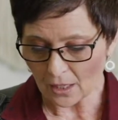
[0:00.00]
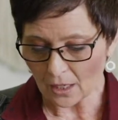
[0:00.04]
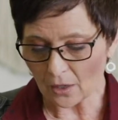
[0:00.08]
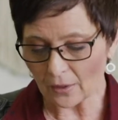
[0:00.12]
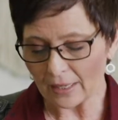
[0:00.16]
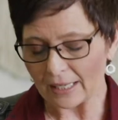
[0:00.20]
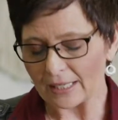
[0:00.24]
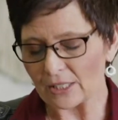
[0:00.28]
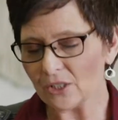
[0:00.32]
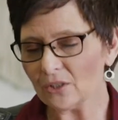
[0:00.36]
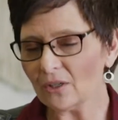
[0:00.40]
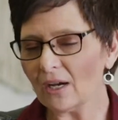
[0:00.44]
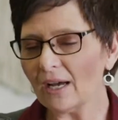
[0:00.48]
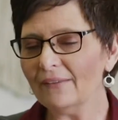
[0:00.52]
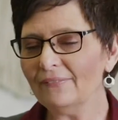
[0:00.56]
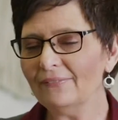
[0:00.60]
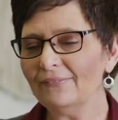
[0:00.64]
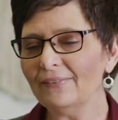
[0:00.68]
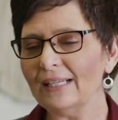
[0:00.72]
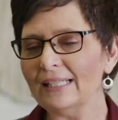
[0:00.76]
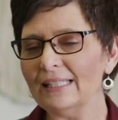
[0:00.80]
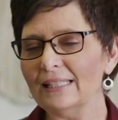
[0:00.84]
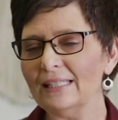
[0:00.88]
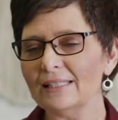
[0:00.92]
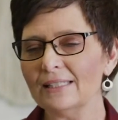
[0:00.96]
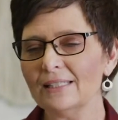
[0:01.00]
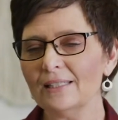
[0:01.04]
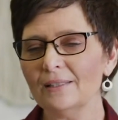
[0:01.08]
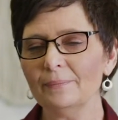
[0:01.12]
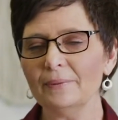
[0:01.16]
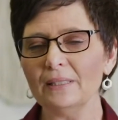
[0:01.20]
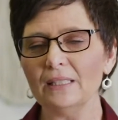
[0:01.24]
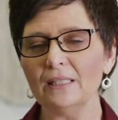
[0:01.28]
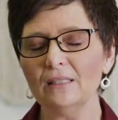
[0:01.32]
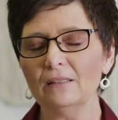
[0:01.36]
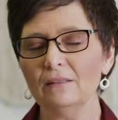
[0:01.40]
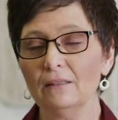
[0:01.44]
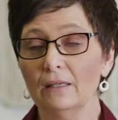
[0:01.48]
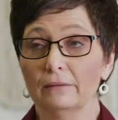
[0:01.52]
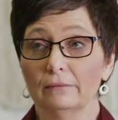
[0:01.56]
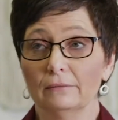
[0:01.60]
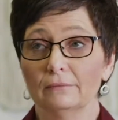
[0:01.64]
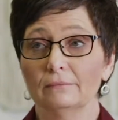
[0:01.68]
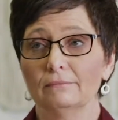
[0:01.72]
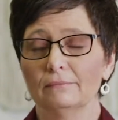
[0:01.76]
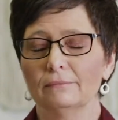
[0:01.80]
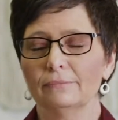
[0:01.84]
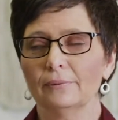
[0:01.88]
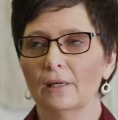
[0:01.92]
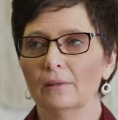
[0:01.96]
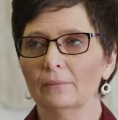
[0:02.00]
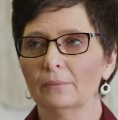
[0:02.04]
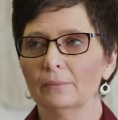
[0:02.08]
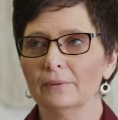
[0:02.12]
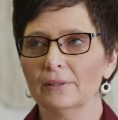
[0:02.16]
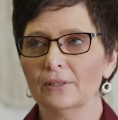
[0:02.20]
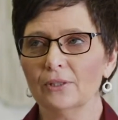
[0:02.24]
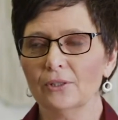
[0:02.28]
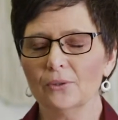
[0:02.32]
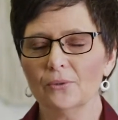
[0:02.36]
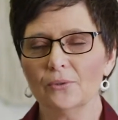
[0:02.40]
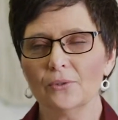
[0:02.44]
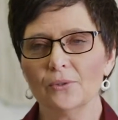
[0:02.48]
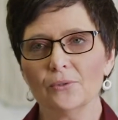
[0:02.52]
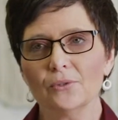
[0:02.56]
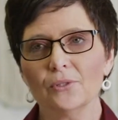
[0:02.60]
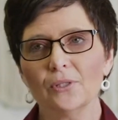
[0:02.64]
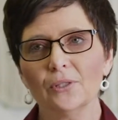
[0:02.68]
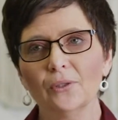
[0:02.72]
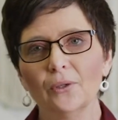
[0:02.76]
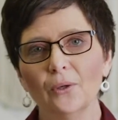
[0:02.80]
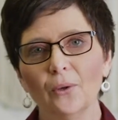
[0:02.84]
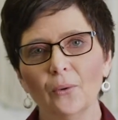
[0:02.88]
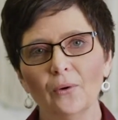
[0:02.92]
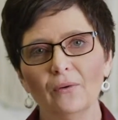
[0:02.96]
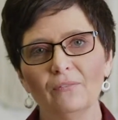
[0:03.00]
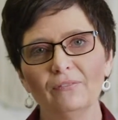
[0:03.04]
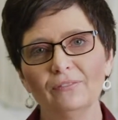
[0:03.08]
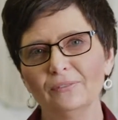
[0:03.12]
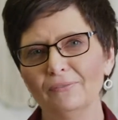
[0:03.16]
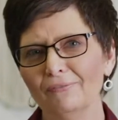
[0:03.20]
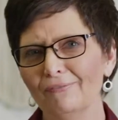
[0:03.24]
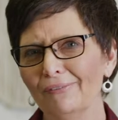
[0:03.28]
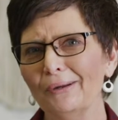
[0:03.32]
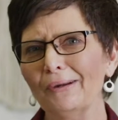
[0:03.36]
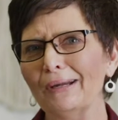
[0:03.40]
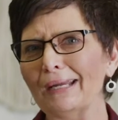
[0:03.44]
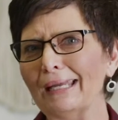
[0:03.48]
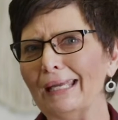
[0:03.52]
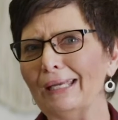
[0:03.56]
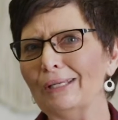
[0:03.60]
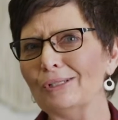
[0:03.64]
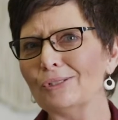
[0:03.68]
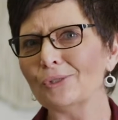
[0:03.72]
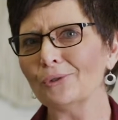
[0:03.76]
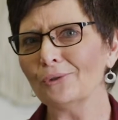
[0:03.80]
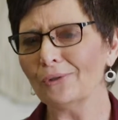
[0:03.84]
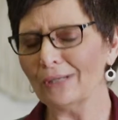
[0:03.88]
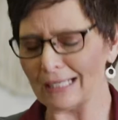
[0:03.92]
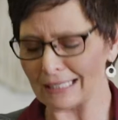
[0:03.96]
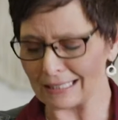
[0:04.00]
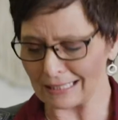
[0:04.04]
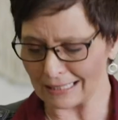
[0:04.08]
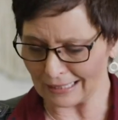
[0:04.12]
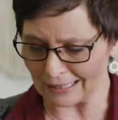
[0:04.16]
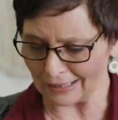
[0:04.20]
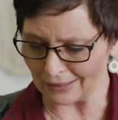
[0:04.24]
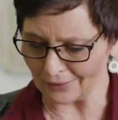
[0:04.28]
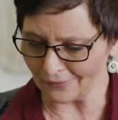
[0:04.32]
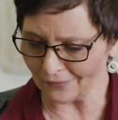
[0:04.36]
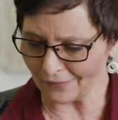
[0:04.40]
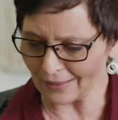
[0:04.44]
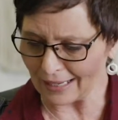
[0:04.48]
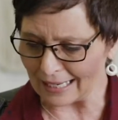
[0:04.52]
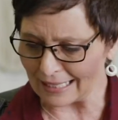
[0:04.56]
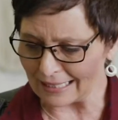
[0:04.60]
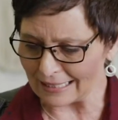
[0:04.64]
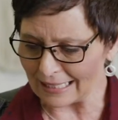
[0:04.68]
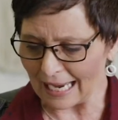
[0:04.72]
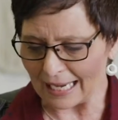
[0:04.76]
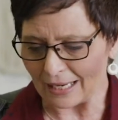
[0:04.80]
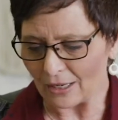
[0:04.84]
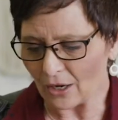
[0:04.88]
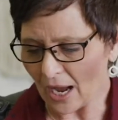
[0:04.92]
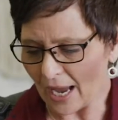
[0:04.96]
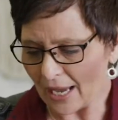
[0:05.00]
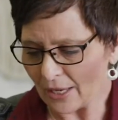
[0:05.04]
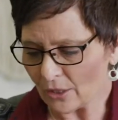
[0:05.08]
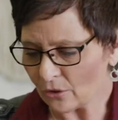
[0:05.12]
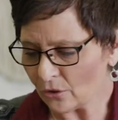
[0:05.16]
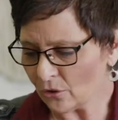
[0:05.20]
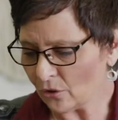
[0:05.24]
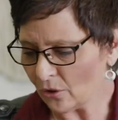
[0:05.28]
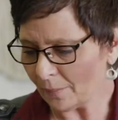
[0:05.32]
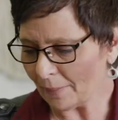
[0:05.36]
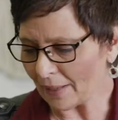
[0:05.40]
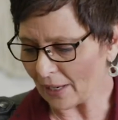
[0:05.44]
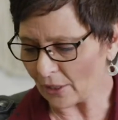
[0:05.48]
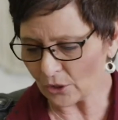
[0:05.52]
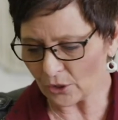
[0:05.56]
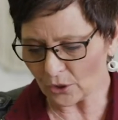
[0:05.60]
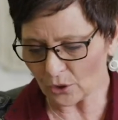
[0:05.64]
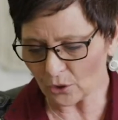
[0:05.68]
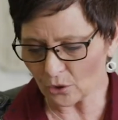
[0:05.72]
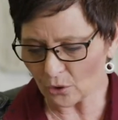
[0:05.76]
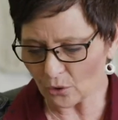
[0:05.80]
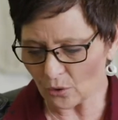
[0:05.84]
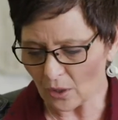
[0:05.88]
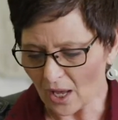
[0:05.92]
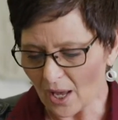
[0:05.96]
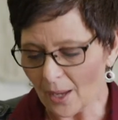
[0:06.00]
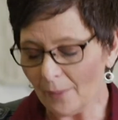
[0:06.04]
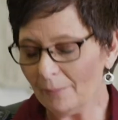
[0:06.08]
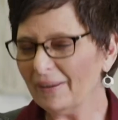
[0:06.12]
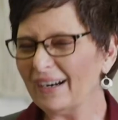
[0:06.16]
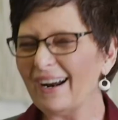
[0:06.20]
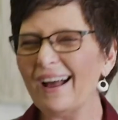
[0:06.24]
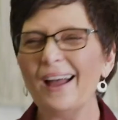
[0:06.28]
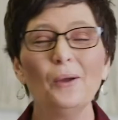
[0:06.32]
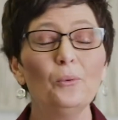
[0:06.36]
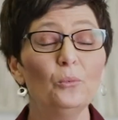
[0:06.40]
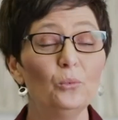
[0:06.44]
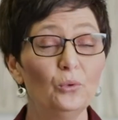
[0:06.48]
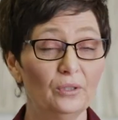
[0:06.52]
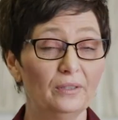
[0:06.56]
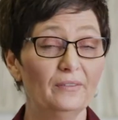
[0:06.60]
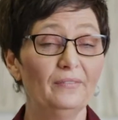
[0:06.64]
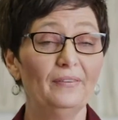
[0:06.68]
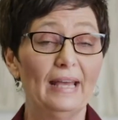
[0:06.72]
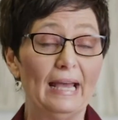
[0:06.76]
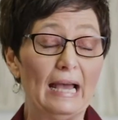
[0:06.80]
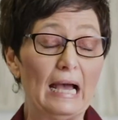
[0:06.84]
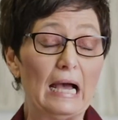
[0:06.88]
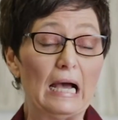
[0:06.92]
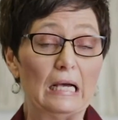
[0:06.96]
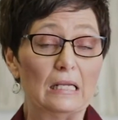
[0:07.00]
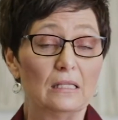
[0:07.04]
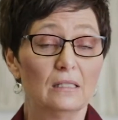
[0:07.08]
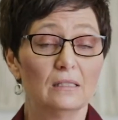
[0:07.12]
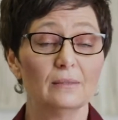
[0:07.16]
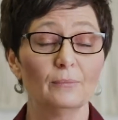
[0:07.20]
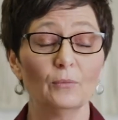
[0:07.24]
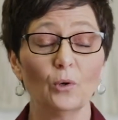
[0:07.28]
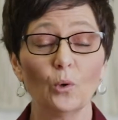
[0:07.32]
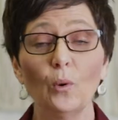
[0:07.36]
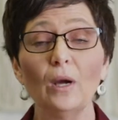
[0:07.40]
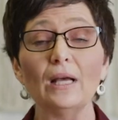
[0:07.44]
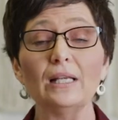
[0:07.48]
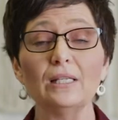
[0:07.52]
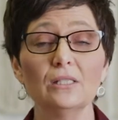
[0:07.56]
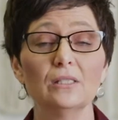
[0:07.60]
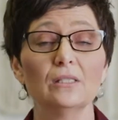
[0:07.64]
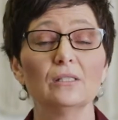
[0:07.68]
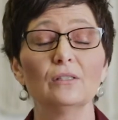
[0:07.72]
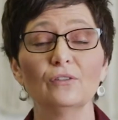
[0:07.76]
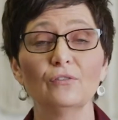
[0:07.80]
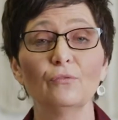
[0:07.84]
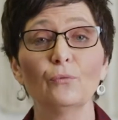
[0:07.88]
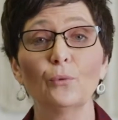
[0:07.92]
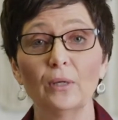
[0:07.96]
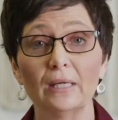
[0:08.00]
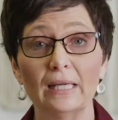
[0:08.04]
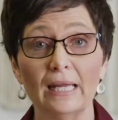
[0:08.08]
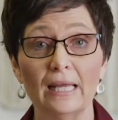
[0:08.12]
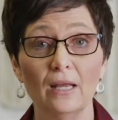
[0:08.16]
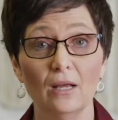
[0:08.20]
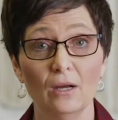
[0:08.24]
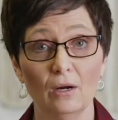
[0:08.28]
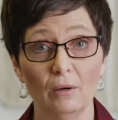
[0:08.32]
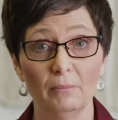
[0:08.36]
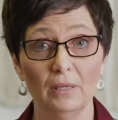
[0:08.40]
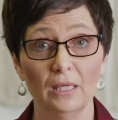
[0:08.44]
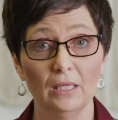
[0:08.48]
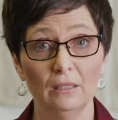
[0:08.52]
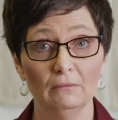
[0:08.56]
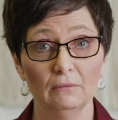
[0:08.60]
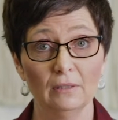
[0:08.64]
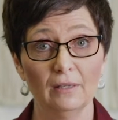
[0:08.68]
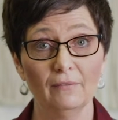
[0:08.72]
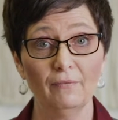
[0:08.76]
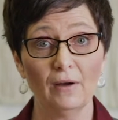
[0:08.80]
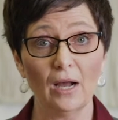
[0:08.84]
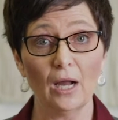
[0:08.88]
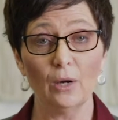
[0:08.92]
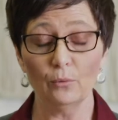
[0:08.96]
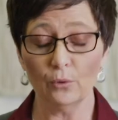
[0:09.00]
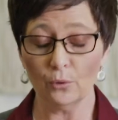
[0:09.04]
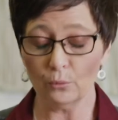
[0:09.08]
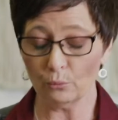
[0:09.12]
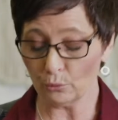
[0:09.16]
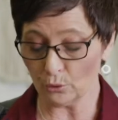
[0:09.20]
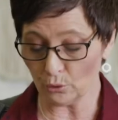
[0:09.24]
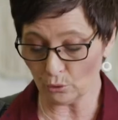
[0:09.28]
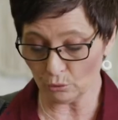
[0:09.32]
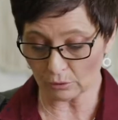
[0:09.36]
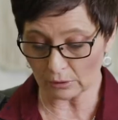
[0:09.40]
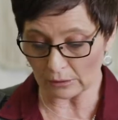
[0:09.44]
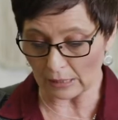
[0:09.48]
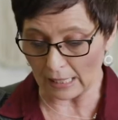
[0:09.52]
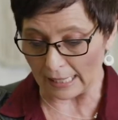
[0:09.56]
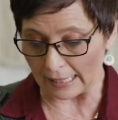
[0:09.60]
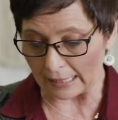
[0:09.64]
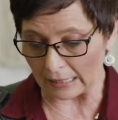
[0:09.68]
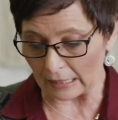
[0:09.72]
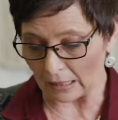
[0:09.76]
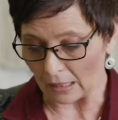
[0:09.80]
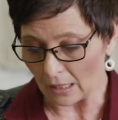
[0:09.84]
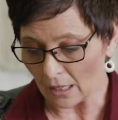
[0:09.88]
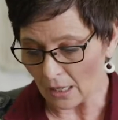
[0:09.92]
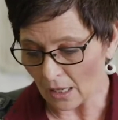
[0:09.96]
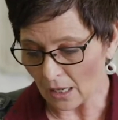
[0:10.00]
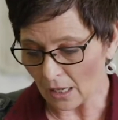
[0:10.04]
Okay, so I find this to be a probably you do too, some very interesting advice. I don't know about you, but I would have had some questions for Naomi if I were Ruth, like,